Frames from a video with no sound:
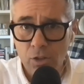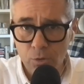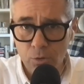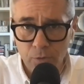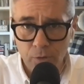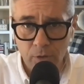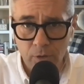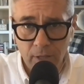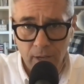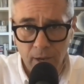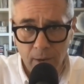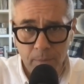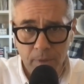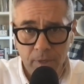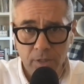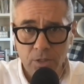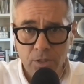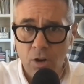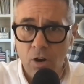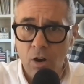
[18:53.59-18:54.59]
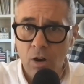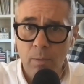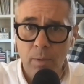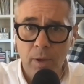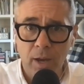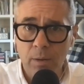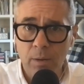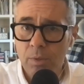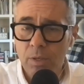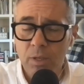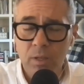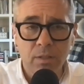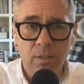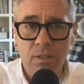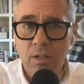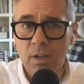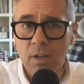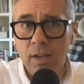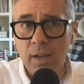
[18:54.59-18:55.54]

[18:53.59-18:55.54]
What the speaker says: you for allowing me to talk about it, because